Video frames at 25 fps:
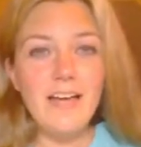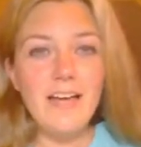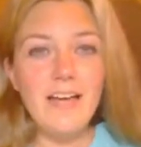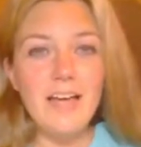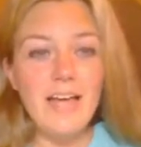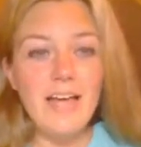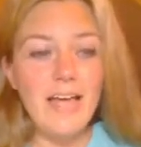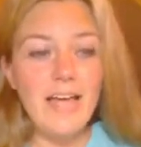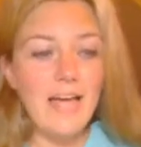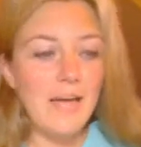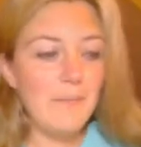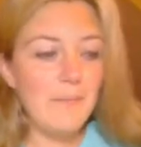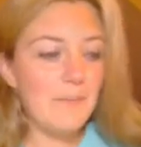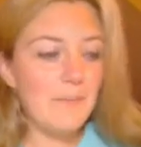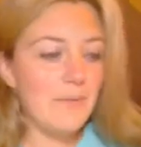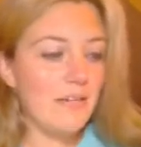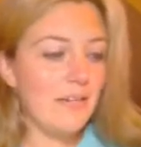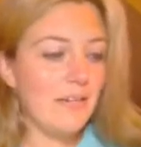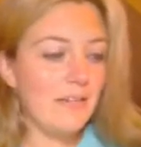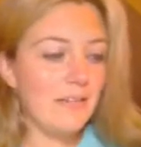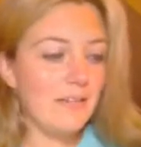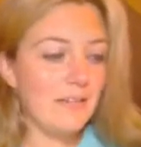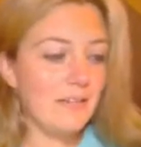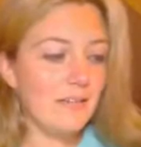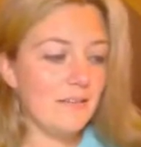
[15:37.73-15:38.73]

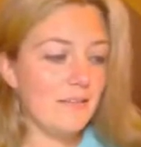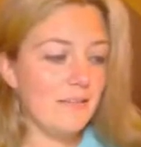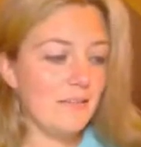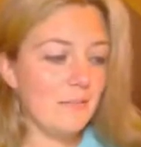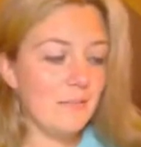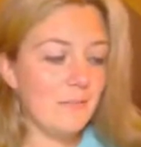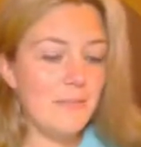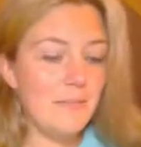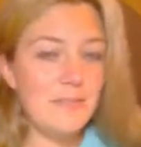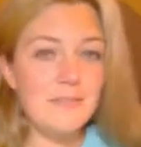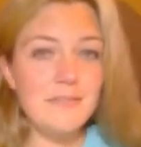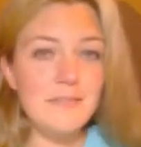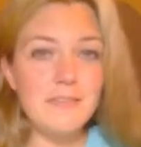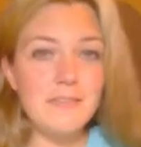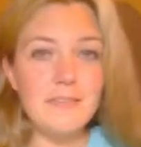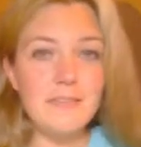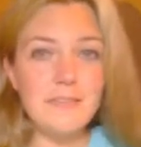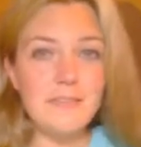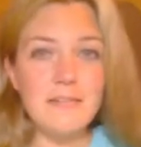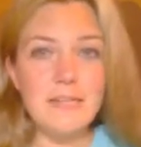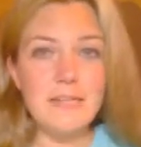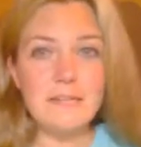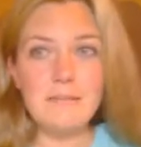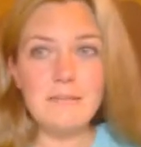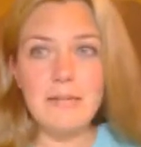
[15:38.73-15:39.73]
happening in this business.
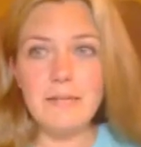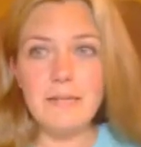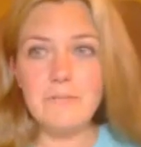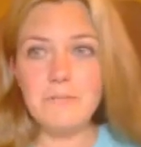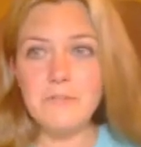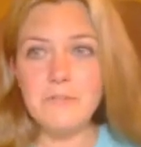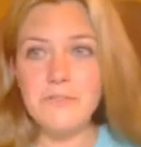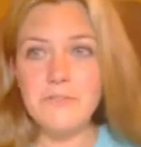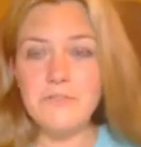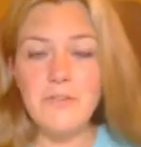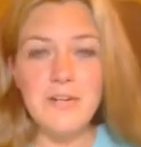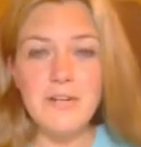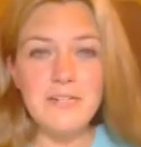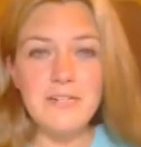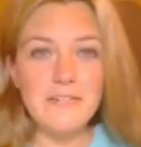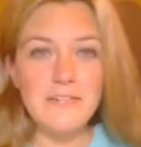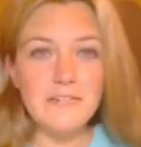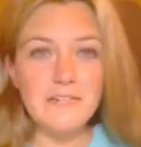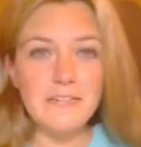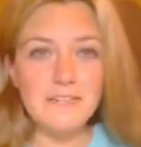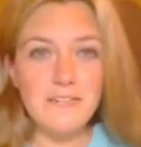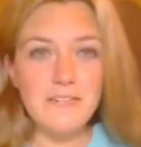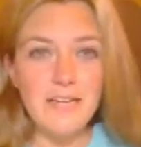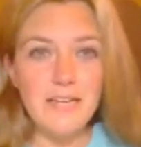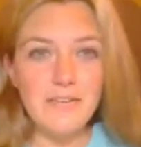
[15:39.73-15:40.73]
And I was trying to get
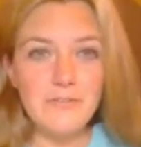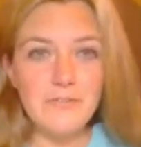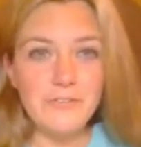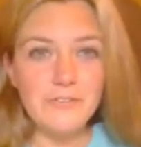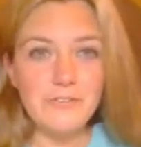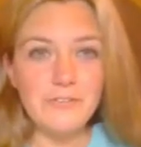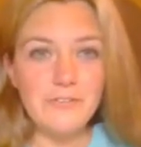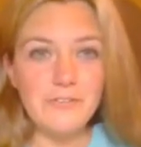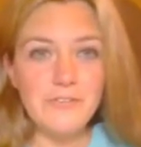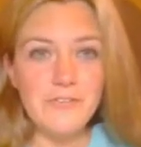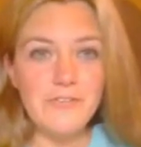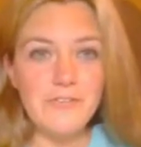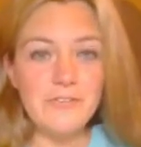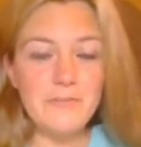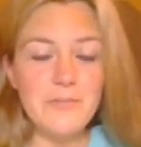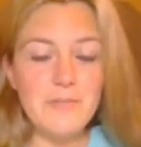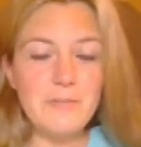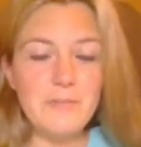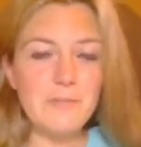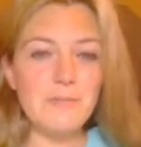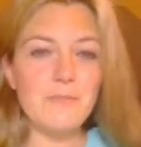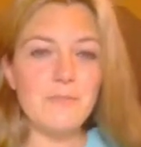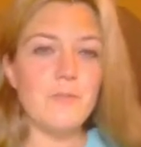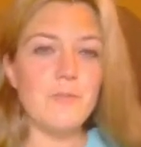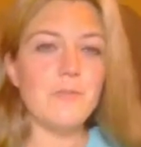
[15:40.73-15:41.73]
this live earlier this week,
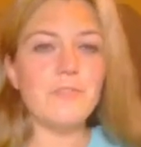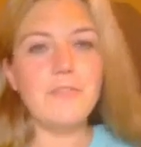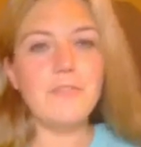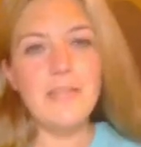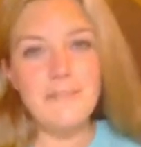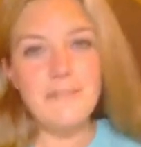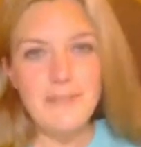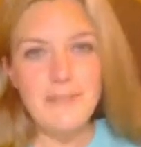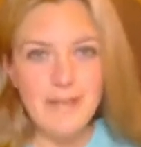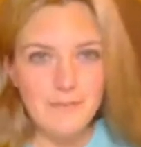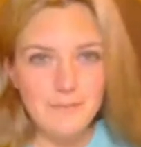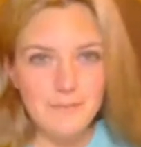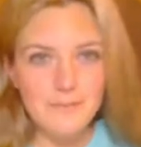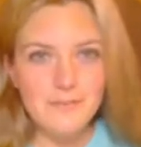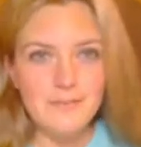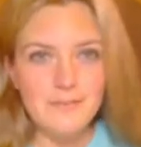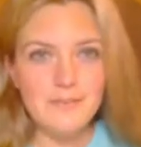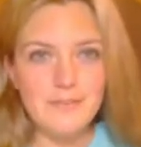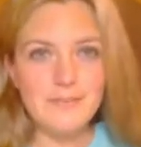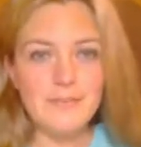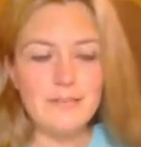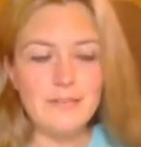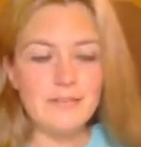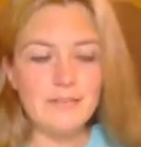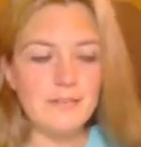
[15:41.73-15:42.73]
but of course life happens,
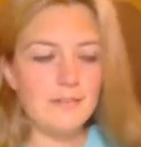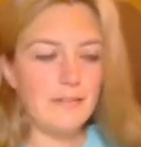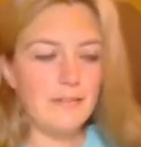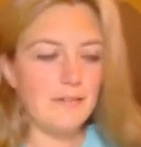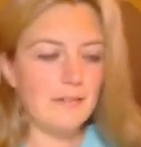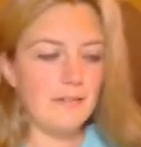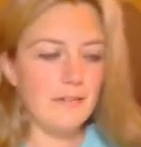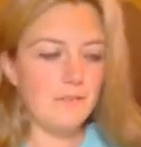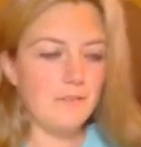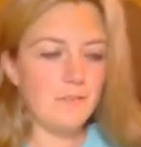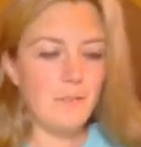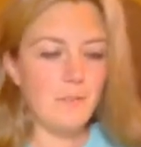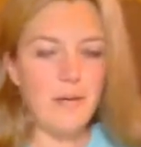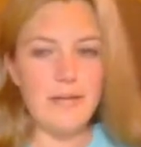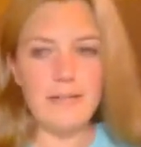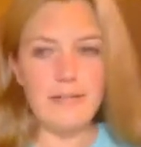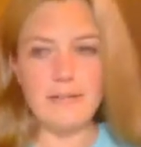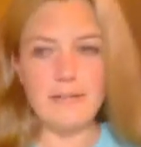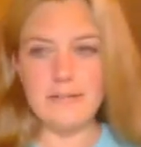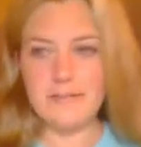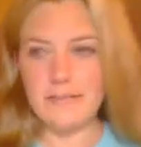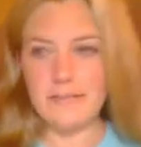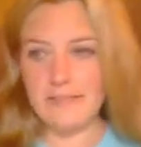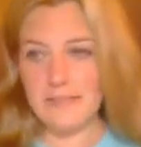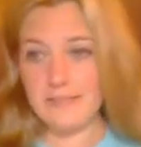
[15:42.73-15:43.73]
and that's why
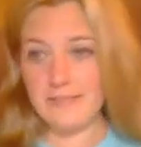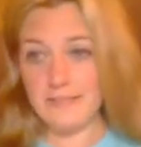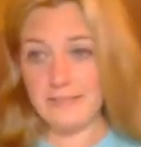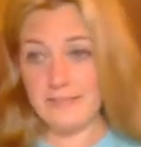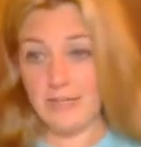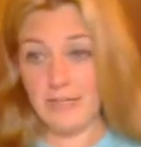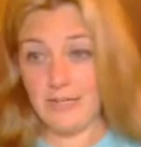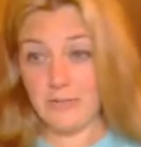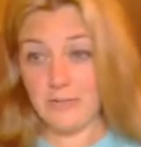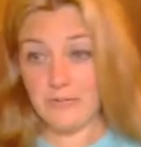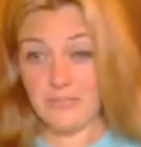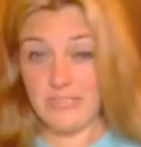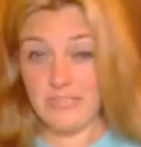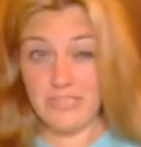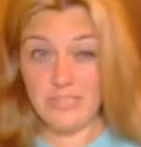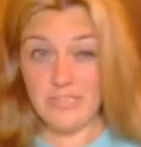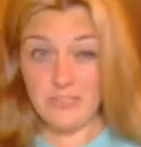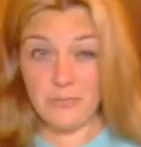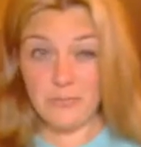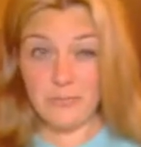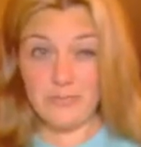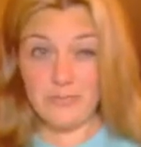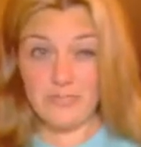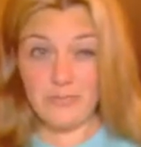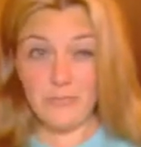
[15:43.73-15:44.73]
it is now
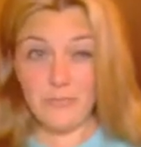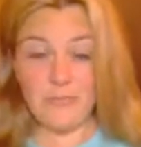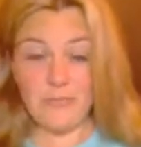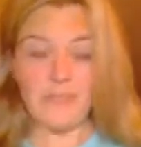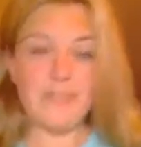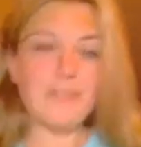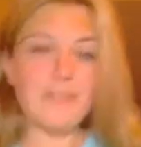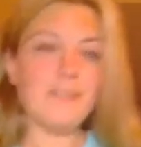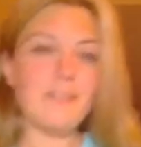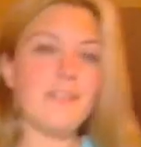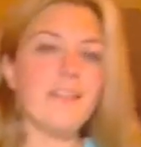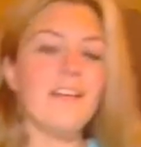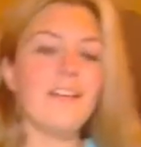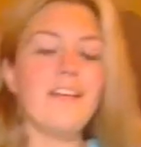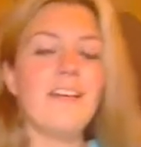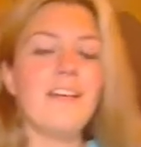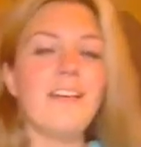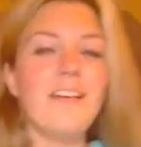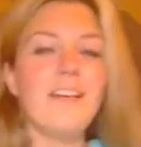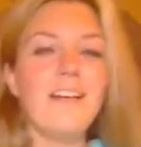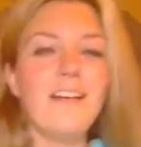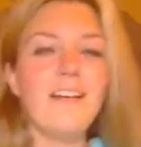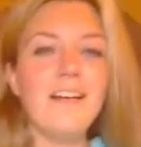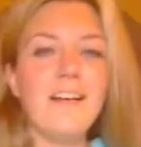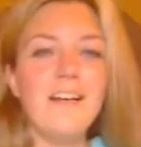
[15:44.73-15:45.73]
10:21
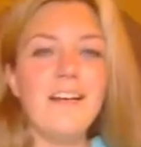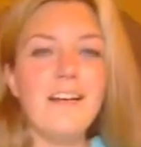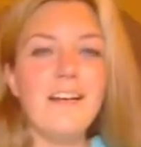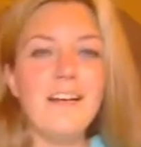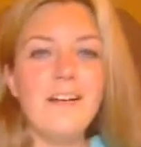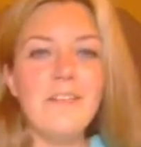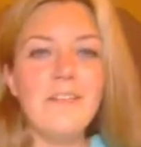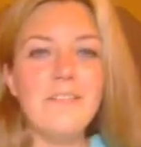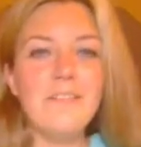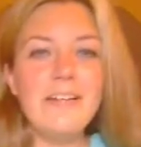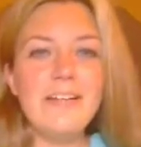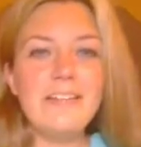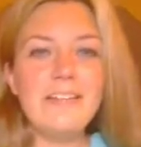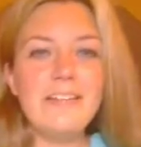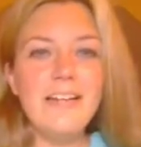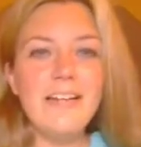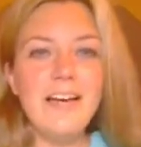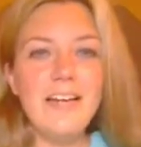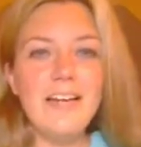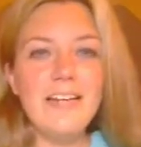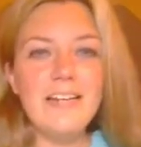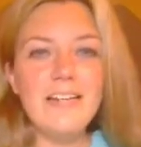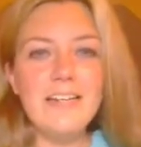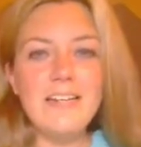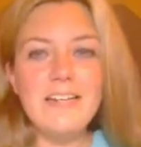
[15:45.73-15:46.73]
at
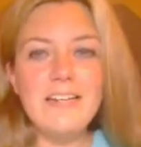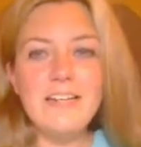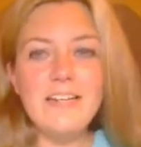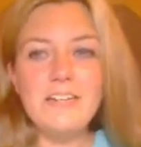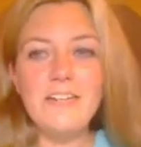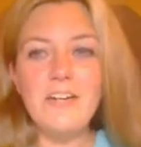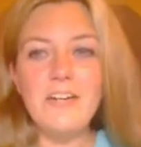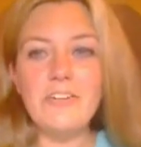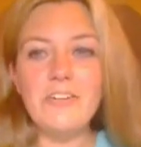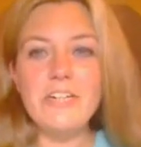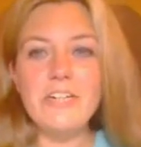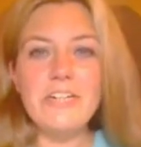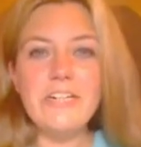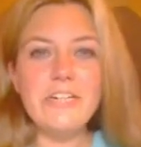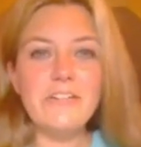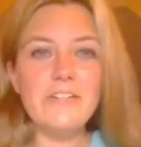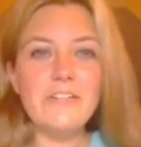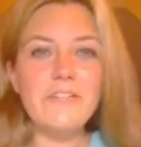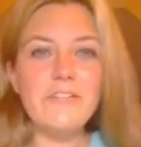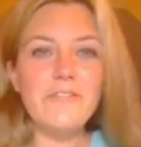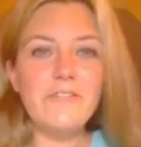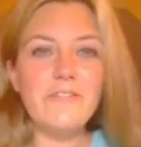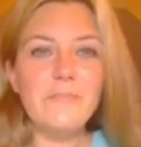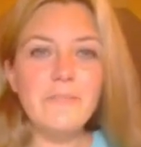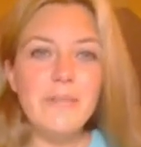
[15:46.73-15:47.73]
night, and y'all are
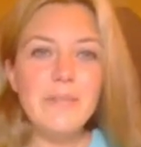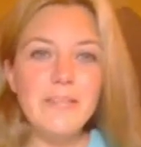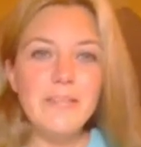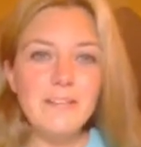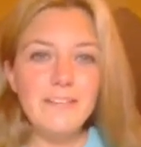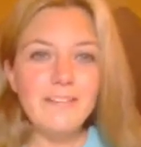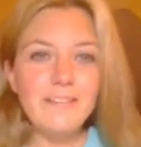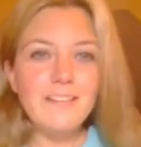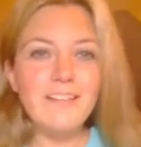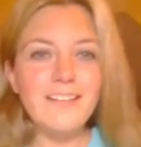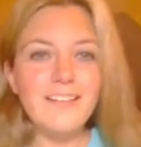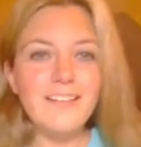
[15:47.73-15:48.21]
hearing from me.